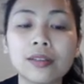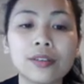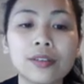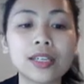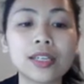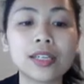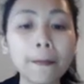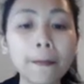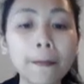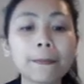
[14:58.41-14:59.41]
You see
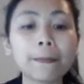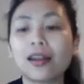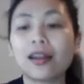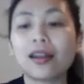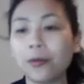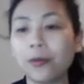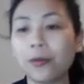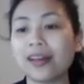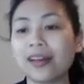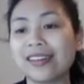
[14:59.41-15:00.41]
that? I hope
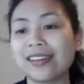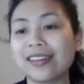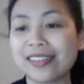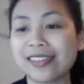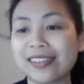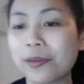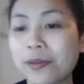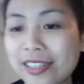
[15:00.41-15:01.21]
my example